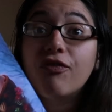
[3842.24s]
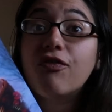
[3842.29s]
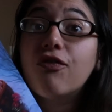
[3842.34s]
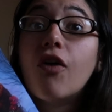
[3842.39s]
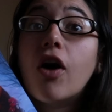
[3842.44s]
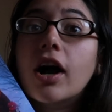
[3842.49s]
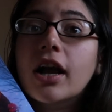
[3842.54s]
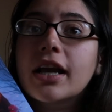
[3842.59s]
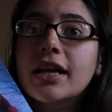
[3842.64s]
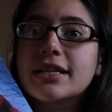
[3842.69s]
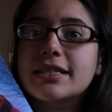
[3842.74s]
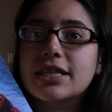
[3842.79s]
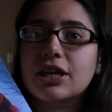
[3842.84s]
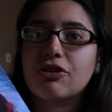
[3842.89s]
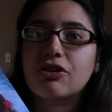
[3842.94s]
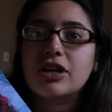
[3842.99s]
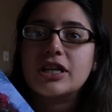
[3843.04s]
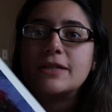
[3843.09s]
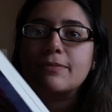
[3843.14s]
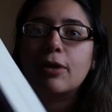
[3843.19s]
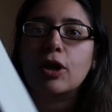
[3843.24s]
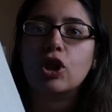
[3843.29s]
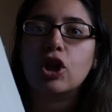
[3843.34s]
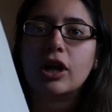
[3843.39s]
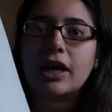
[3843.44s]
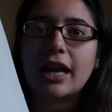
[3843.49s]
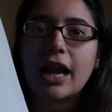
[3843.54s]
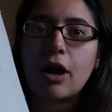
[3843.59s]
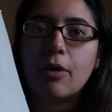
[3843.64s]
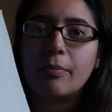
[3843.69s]
fucking series, but
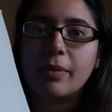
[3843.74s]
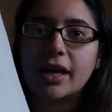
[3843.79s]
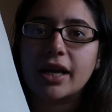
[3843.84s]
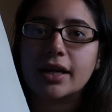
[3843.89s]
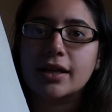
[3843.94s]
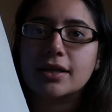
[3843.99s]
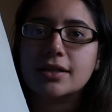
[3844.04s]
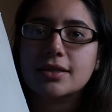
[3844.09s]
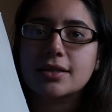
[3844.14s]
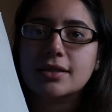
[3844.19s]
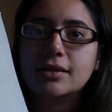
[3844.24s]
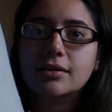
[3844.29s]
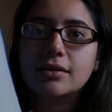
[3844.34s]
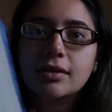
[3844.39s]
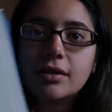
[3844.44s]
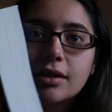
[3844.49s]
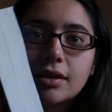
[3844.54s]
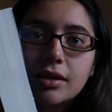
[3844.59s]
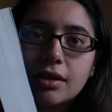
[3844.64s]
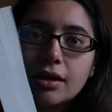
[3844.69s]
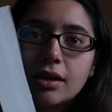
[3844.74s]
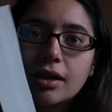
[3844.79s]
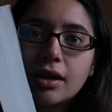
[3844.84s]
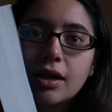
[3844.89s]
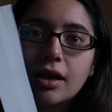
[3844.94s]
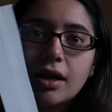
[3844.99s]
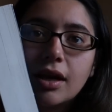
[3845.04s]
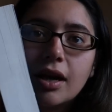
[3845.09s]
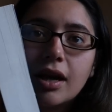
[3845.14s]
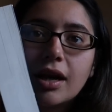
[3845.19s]
look at how big it is.
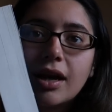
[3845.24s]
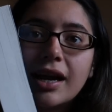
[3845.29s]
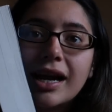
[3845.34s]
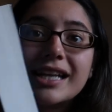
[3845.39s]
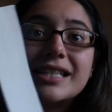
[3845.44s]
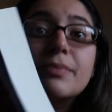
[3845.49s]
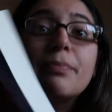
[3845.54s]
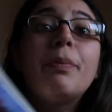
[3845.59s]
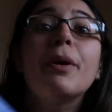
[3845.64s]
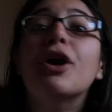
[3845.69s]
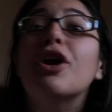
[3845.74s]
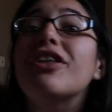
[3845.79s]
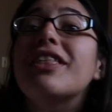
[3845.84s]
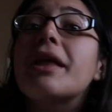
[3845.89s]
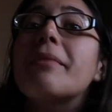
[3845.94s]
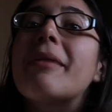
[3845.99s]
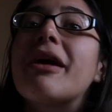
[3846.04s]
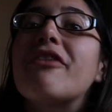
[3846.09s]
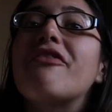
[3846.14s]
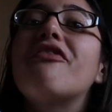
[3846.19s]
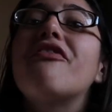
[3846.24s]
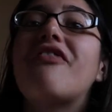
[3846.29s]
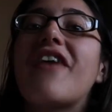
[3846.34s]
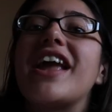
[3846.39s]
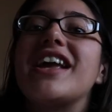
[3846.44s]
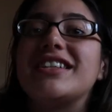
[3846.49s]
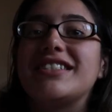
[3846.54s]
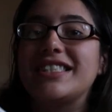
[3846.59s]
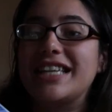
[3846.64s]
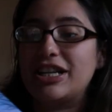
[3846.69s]
It's bigger than my
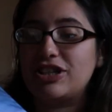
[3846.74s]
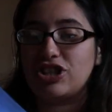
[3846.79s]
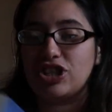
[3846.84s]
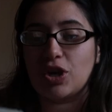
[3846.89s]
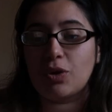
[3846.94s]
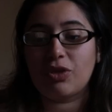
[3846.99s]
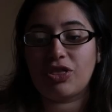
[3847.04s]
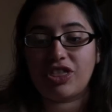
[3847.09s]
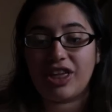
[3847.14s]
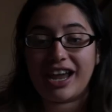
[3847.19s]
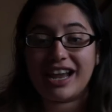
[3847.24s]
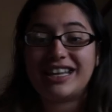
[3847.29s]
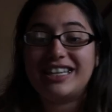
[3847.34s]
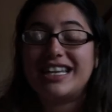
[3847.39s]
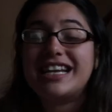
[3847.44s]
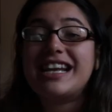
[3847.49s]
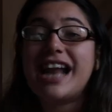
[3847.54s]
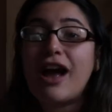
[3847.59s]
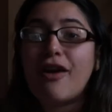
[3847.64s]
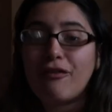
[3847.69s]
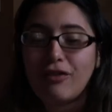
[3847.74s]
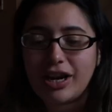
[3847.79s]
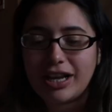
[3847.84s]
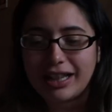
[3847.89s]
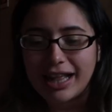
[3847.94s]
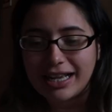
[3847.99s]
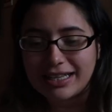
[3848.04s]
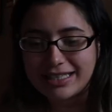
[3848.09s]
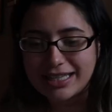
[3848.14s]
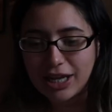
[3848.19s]
face. It's so thick. Did not
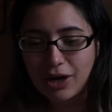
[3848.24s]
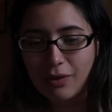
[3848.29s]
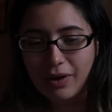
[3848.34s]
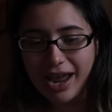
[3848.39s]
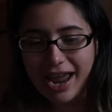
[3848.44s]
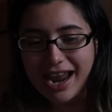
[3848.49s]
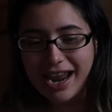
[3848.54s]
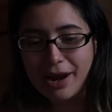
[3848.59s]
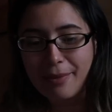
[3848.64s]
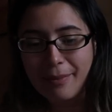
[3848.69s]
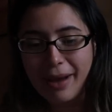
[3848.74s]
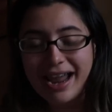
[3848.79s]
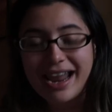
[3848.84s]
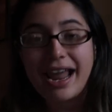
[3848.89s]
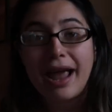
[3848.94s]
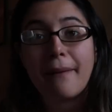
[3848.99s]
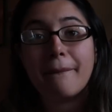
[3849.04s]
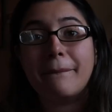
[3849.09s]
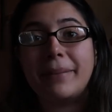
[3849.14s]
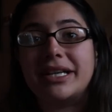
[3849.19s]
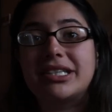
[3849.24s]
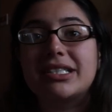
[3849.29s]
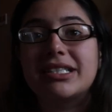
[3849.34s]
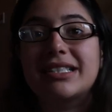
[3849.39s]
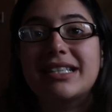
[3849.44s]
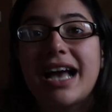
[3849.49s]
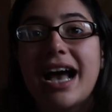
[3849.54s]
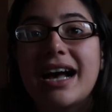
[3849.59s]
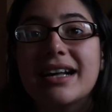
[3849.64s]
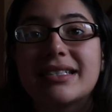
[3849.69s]
realize it, okay? And my
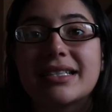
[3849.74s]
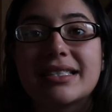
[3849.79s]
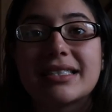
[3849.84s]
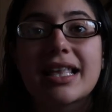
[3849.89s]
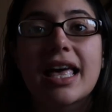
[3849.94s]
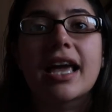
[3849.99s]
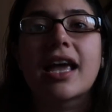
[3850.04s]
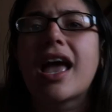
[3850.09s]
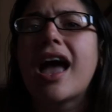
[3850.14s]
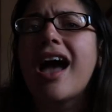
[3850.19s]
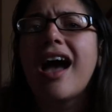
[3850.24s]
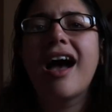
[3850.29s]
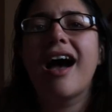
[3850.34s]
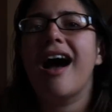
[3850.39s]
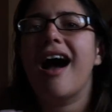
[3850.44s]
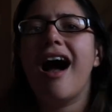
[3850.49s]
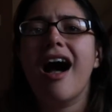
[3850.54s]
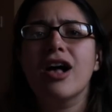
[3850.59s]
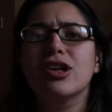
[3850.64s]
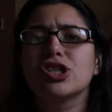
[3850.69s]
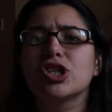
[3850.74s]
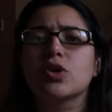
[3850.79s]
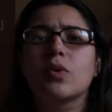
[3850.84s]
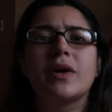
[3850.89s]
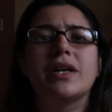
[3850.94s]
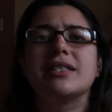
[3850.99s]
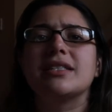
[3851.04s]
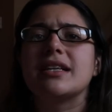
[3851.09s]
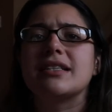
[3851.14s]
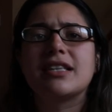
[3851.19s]
ambitious ass is like, I'll
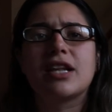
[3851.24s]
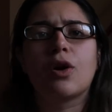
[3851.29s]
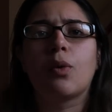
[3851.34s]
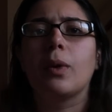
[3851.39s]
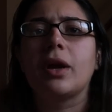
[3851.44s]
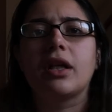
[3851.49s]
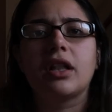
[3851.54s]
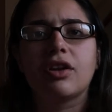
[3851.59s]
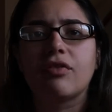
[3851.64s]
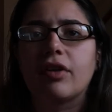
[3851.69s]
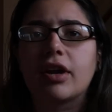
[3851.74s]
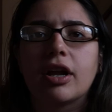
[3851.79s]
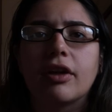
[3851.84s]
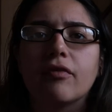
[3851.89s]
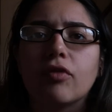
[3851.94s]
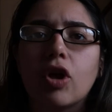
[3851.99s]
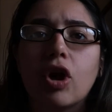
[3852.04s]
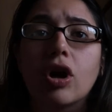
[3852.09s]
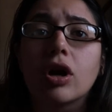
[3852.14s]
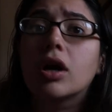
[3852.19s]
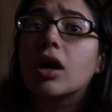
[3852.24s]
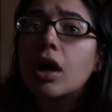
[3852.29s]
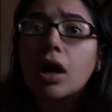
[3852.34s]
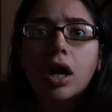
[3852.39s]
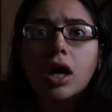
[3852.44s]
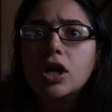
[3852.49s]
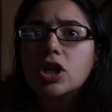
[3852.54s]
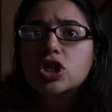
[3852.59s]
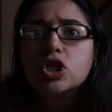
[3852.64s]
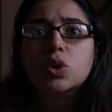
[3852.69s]
squeeze this in a weekly reading vlog.
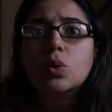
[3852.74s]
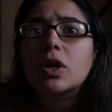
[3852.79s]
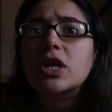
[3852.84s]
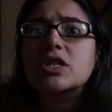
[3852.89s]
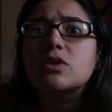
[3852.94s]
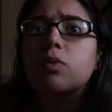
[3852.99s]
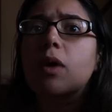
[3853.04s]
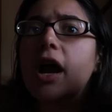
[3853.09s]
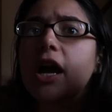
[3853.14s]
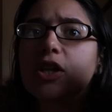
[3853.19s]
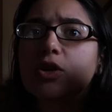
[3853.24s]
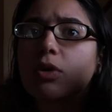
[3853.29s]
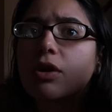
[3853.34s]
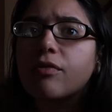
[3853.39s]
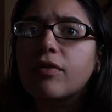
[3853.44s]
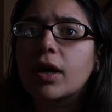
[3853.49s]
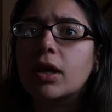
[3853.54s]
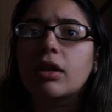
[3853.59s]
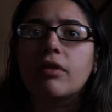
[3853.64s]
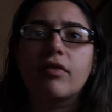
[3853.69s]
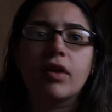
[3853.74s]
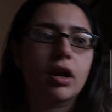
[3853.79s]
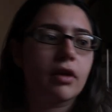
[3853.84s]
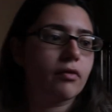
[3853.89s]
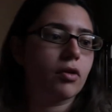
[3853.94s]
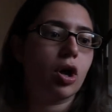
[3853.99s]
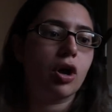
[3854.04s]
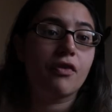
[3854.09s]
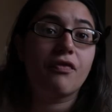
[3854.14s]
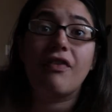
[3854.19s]
Squeeze what into a weekly reading
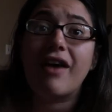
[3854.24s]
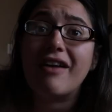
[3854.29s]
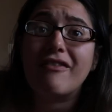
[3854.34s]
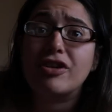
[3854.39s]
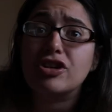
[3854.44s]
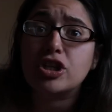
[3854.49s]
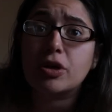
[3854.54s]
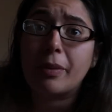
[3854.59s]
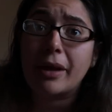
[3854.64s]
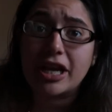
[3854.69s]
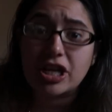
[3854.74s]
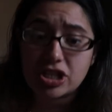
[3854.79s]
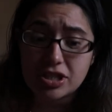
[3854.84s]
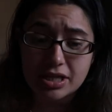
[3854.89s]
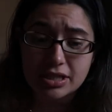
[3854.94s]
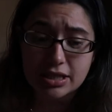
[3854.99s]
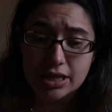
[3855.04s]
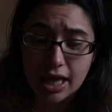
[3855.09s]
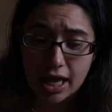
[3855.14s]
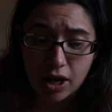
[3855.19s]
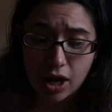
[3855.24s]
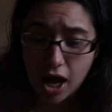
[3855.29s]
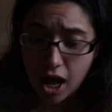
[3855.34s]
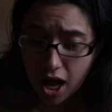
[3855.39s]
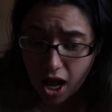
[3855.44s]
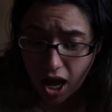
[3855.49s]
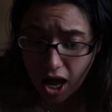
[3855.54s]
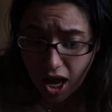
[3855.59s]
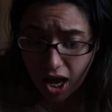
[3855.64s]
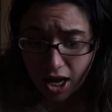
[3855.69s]
vlog? 500 pages? Like,
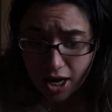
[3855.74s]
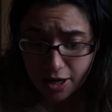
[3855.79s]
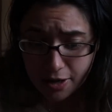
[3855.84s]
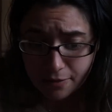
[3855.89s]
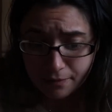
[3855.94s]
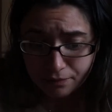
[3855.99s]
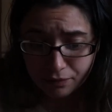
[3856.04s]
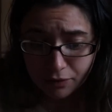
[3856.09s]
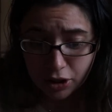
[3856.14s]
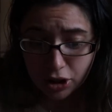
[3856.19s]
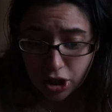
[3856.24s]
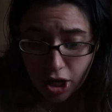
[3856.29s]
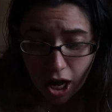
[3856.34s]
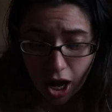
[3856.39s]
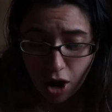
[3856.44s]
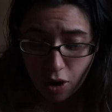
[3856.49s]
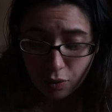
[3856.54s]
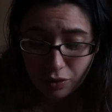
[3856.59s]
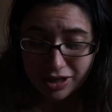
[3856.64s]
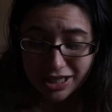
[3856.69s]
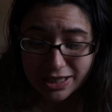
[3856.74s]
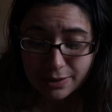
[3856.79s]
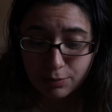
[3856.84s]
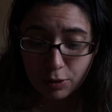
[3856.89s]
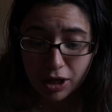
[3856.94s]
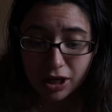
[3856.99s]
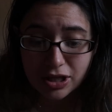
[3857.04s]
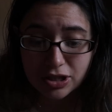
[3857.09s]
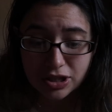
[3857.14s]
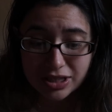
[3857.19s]
huh? No, this
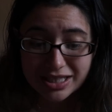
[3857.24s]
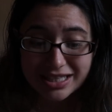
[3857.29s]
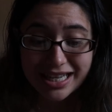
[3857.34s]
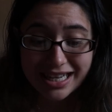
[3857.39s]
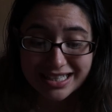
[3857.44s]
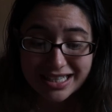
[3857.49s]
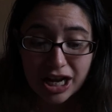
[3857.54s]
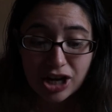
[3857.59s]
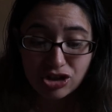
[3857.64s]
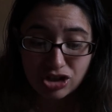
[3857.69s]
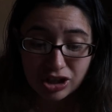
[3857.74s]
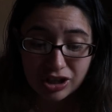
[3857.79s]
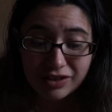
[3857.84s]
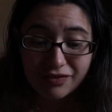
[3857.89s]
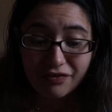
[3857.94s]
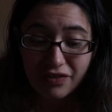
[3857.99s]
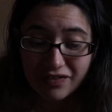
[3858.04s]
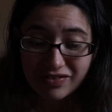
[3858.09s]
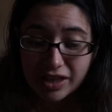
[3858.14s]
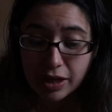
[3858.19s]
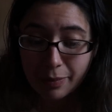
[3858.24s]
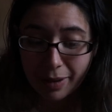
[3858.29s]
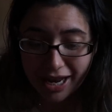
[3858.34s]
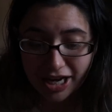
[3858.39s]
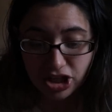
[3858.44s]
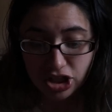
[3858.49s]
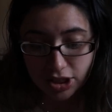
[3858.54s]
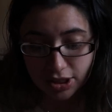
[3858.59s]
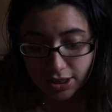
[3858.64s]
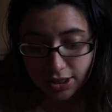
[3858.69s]
book is 650
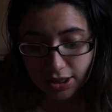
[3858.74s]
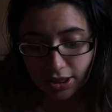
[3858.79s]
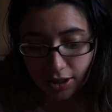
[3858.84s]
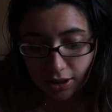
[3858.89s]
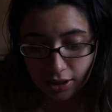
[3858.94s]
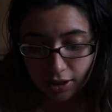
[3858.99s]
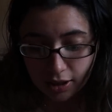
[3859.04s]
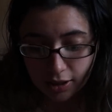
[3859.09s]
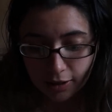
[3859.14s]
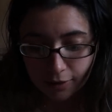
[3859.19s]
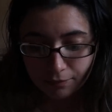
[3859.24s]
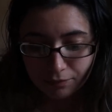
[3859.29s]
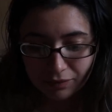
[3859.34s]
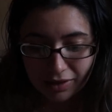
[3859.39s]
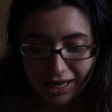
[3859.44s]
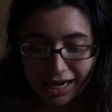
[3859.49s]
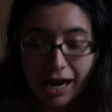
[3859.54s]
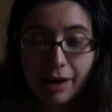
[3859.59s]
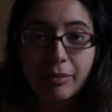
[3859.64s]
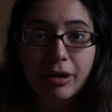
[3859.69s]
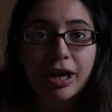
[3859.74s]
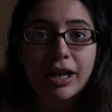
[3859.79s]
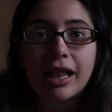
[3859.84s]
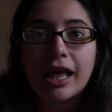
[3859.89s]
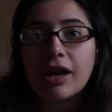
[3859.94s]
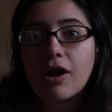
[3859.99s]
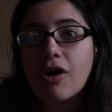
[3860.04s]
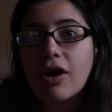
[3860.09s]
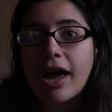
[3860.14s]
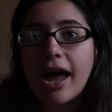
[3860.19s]
pages. And I'm here
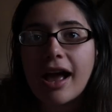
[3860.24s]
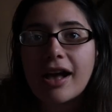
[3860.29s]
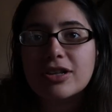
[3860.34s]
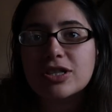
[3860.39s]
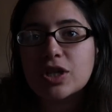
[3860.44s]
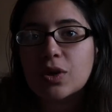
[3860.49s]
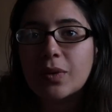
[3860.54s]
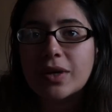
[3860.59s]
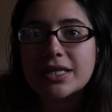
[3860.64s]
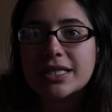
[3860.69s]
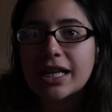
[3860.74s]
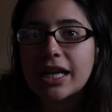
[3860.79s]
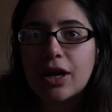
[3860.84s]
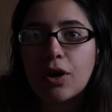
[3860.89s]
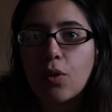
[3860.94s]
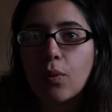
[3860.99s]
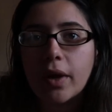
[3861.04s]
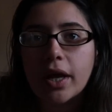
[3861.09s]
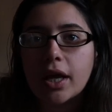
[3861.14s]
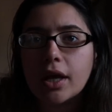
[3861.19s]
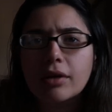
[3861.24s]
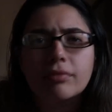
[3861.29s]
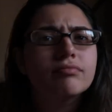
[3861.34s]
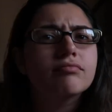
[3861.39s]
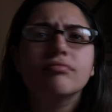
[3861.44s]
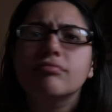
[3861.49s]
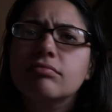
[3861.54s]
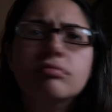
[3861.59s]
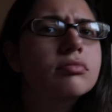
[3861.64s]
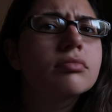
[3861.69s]
like, okay, I'll squeeze it in a week.
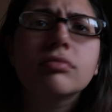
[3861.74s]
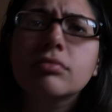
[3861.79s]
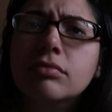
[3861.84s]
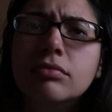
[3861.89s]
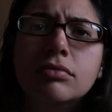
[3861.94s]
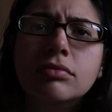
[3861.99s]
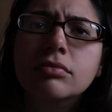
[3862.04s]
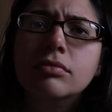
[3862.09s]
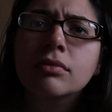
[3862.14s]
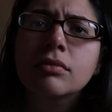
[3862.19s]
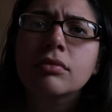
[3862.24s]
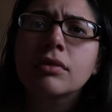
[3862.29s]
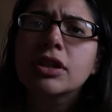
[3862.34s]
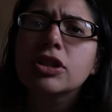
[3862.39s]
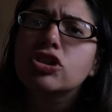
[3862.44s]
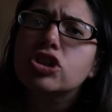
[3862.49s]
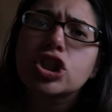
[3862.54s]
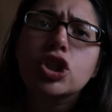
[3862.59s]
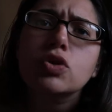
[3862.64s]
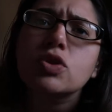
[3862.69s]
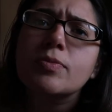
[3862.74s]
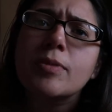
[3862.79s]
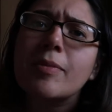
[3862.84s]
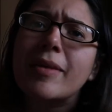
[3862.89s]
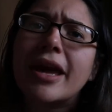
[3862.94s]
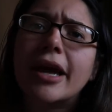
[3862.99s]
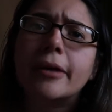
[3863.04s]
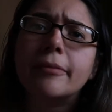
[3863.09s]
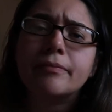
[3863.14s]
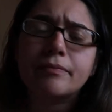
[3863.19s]
Excuse me,
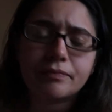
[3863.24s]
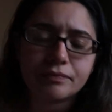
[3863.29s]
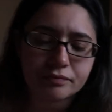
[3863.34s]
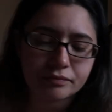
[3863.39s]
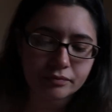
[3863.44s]
ma'am.